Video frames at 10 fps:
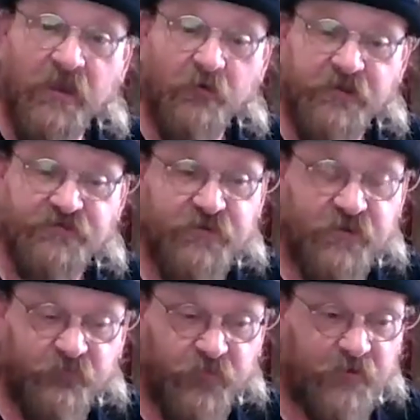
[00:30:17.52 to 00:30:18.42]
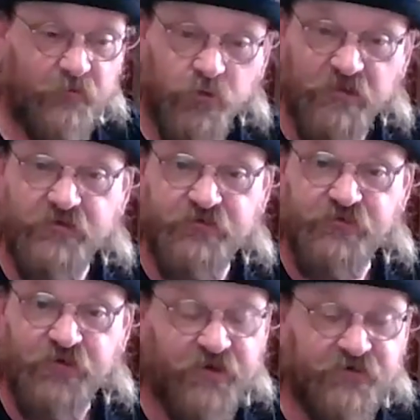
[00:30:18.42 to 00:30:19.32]
How easy, if they really
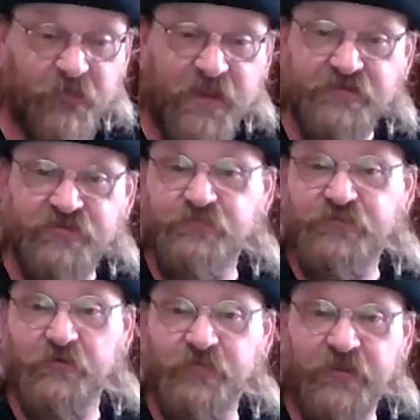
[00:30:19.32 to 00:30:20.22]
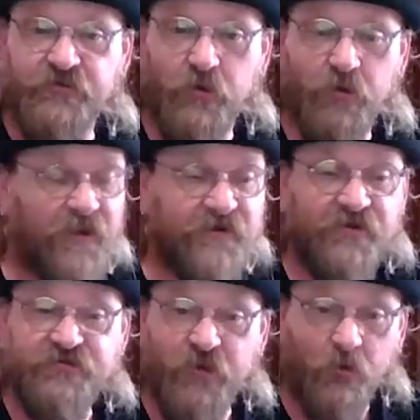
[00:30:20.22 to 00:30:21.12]
just need to make it themselves, they can do it, and
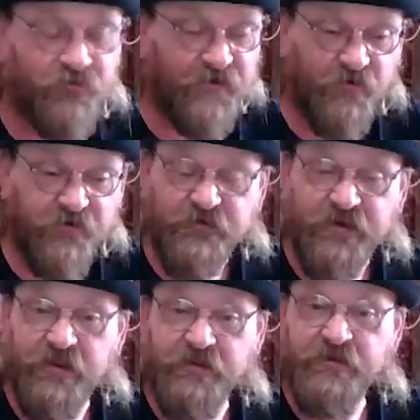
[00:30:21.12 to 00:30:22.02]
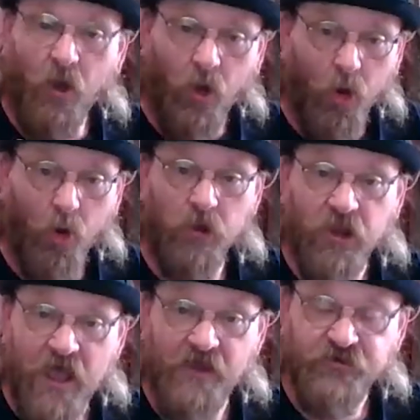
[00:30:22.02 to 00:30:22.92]
they don't even need a whole
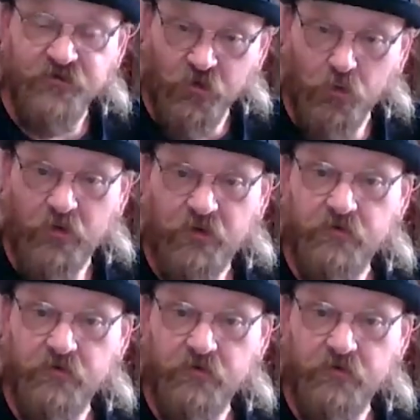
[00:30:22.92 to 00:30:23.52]
lot to do it.